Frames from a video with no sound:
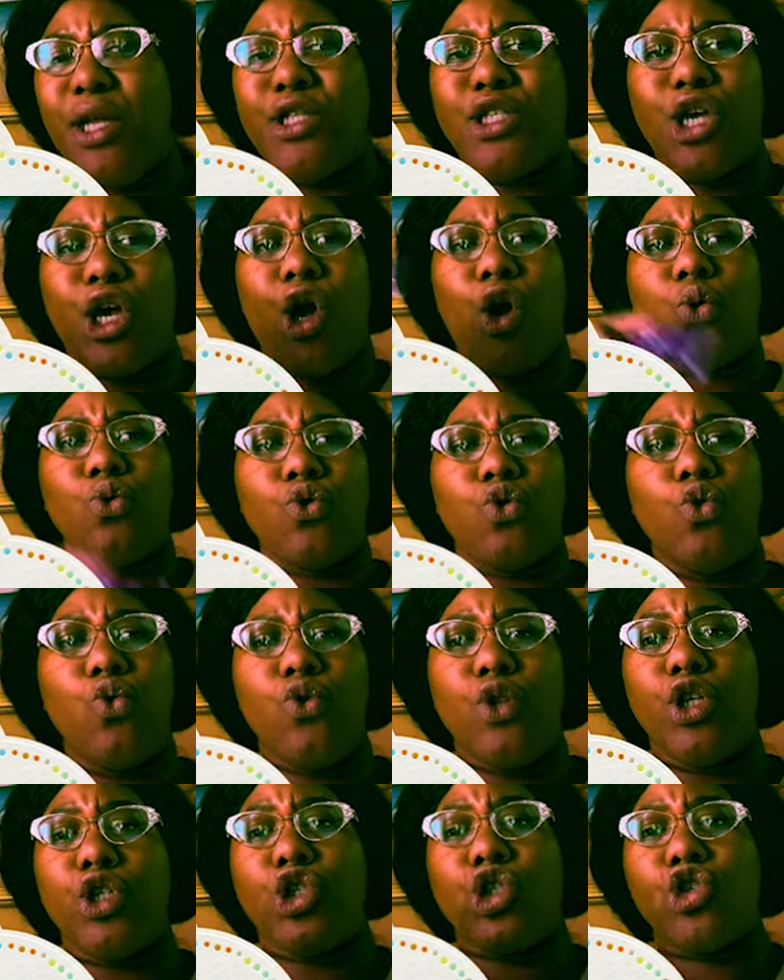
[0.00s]
to go through
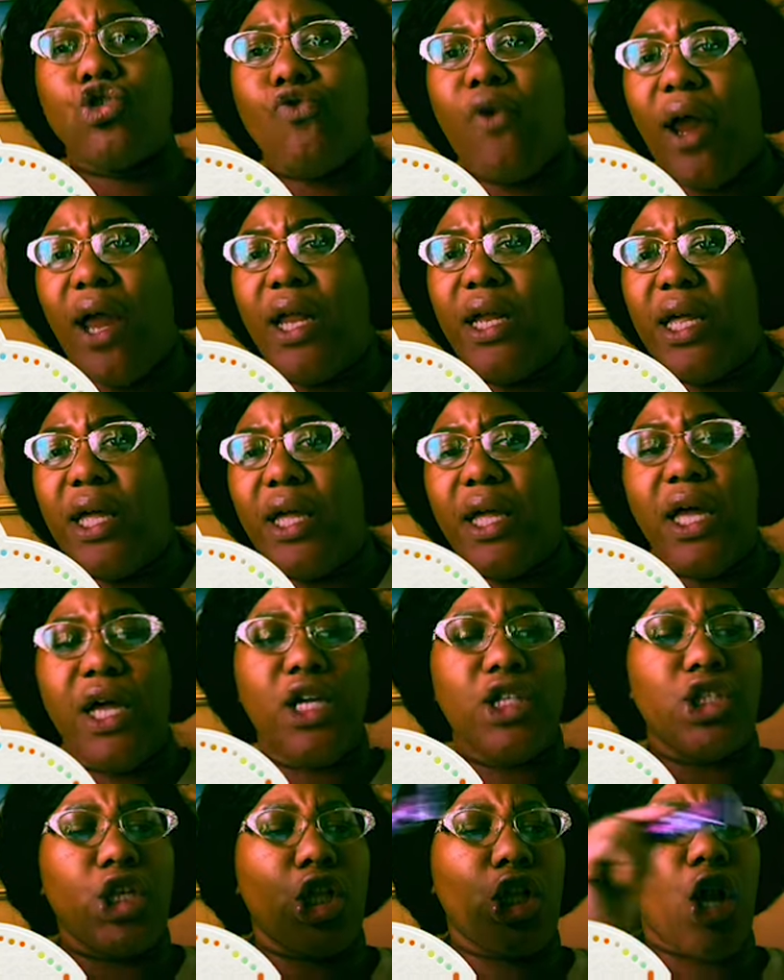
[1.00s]
the training
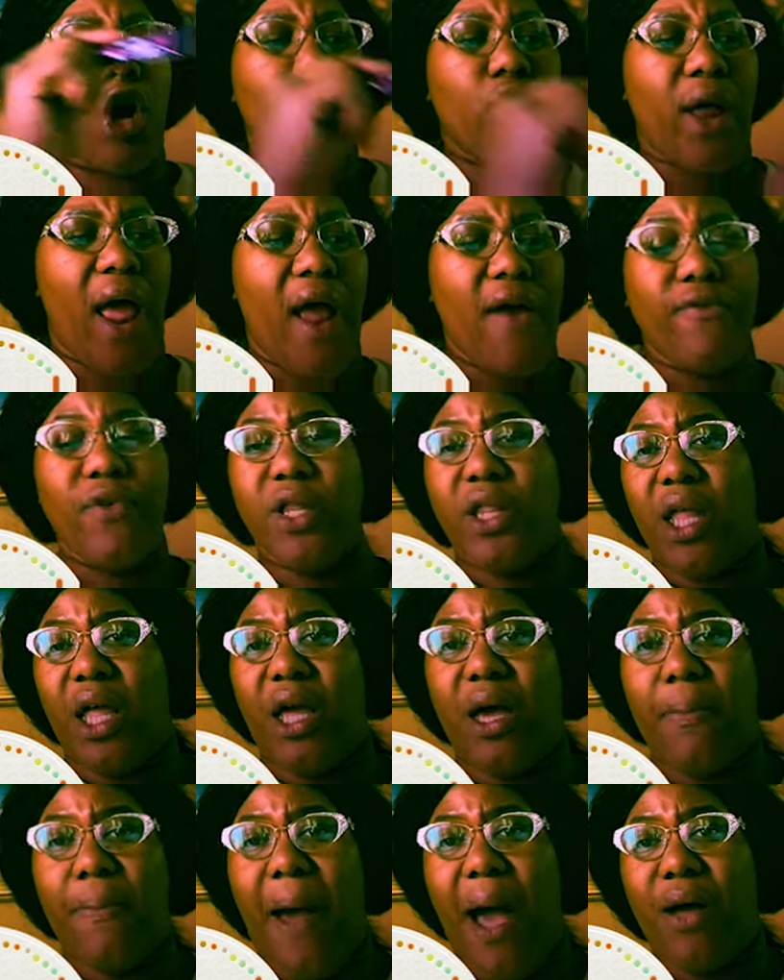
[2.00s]
to learn everything
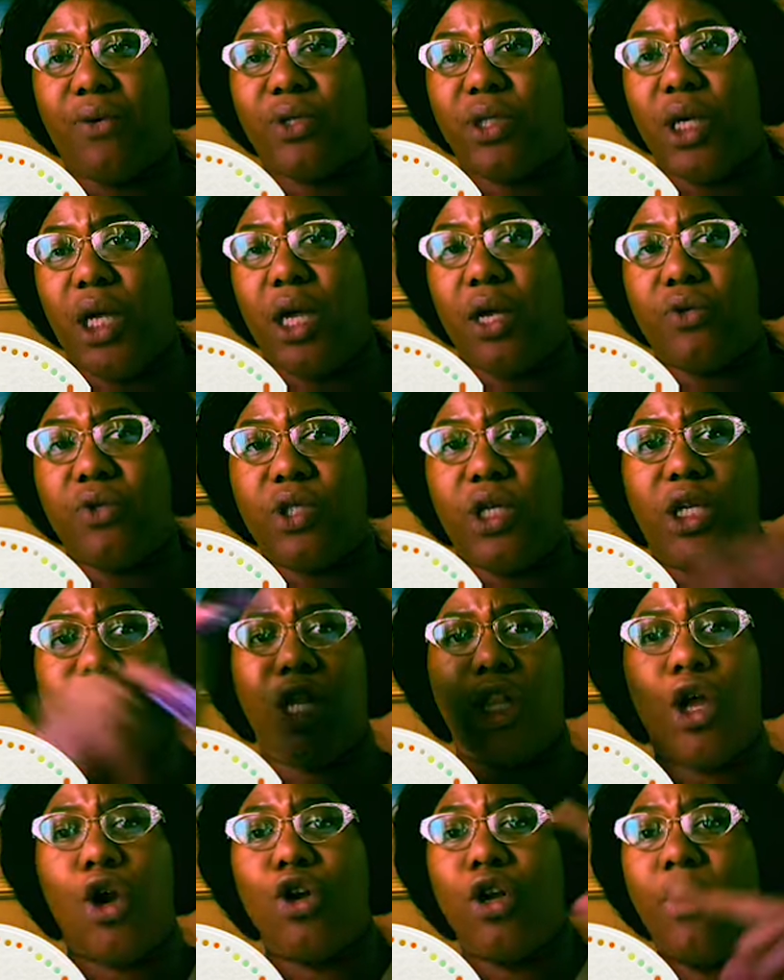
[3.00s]
about TLC, to
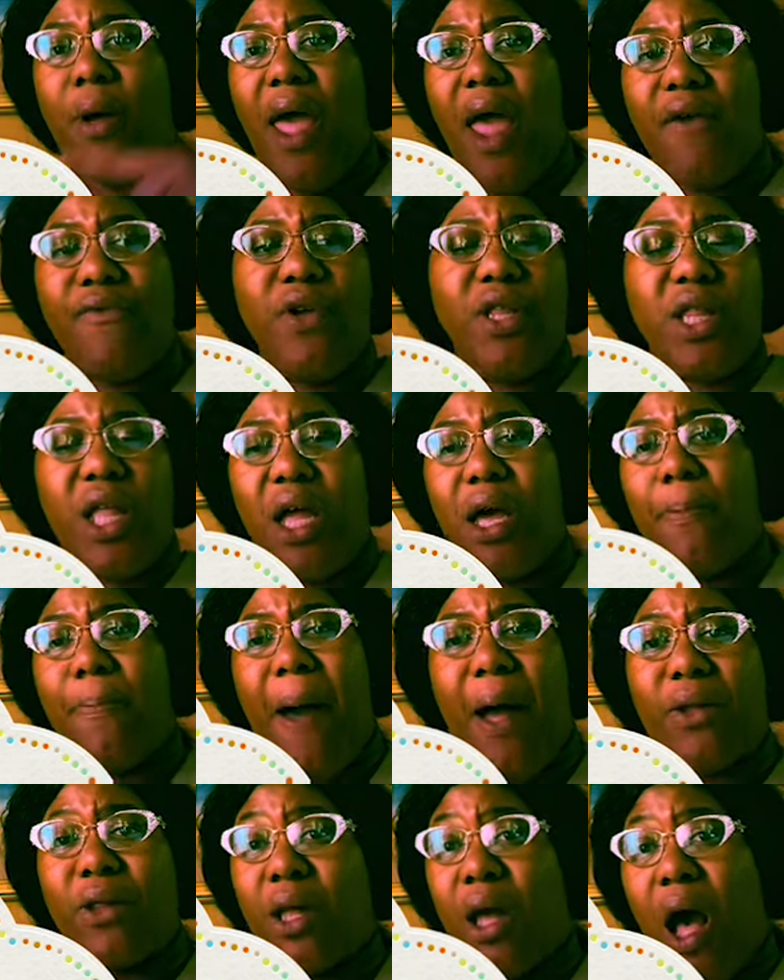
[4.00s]
learn everything
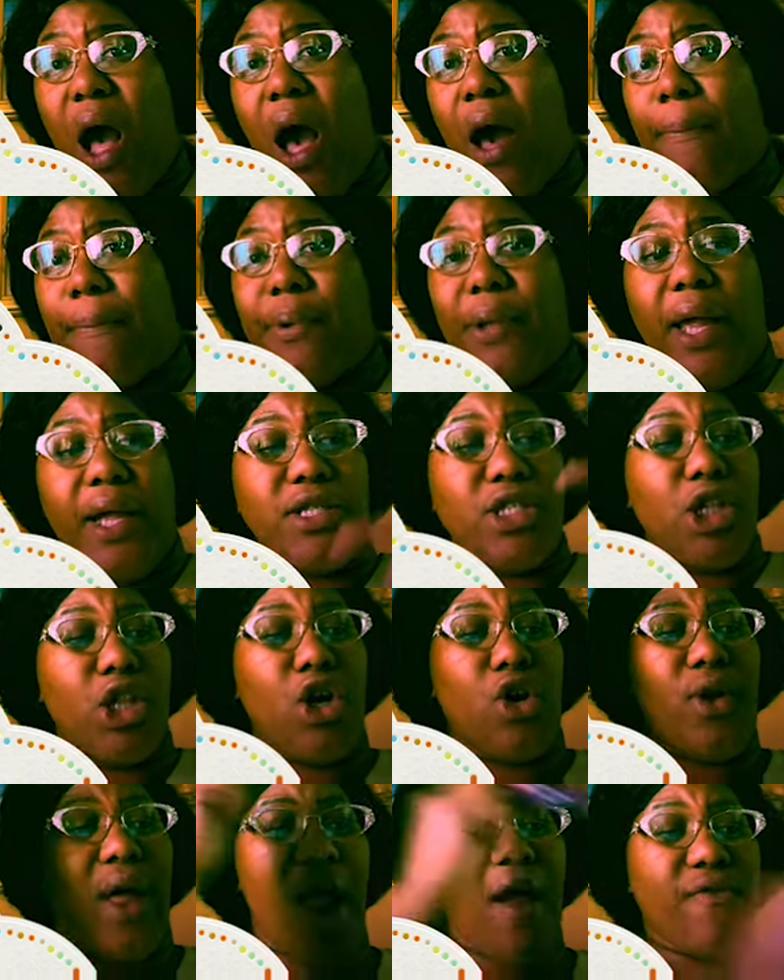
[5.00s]
about the comp plan, to
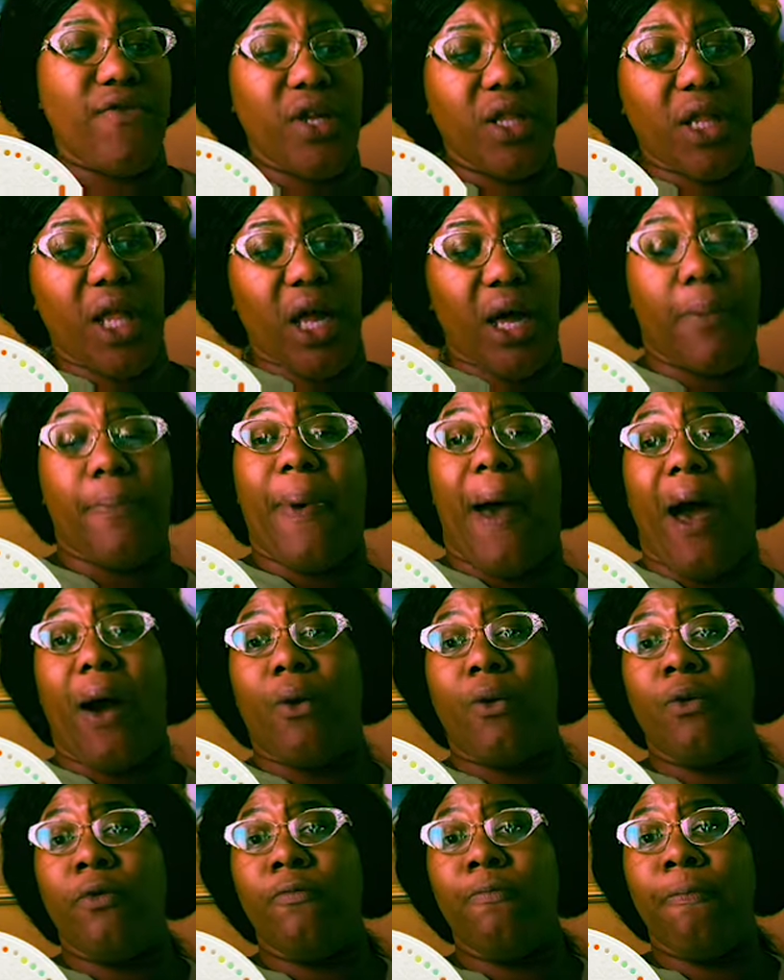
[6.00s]
learn everything
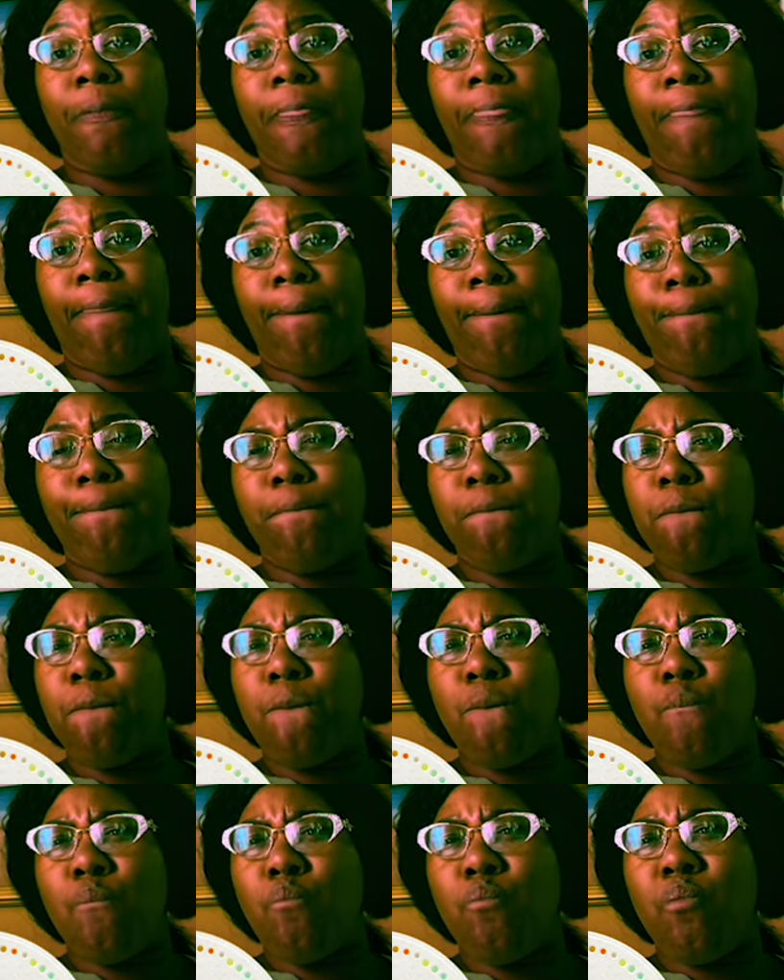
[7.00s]
about
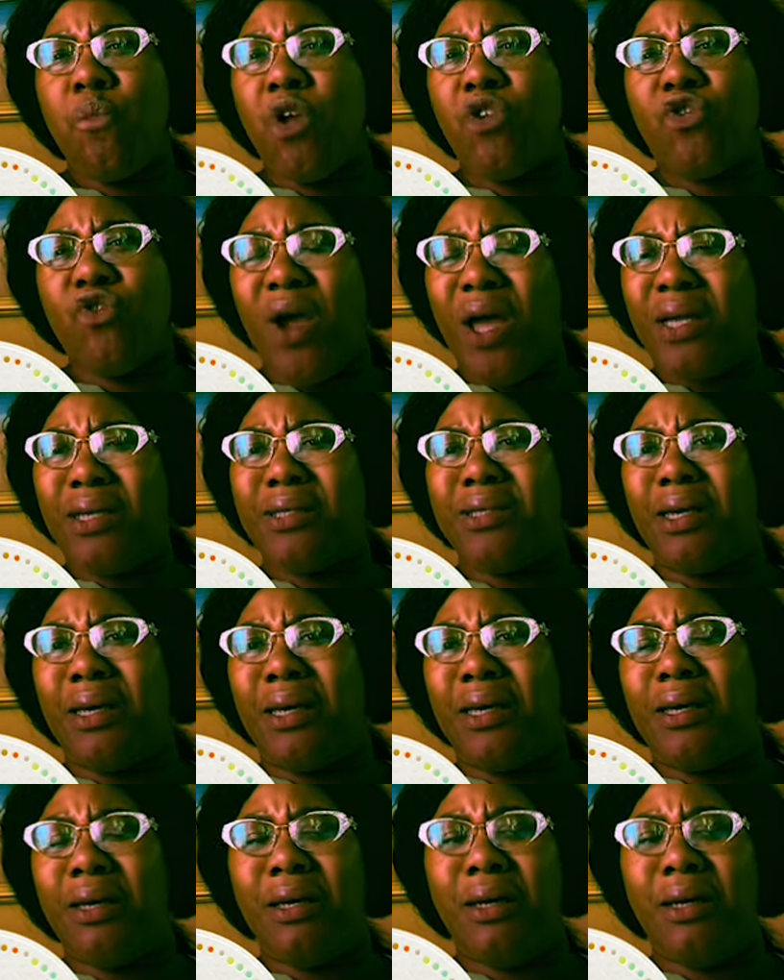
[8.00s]
it's crazy.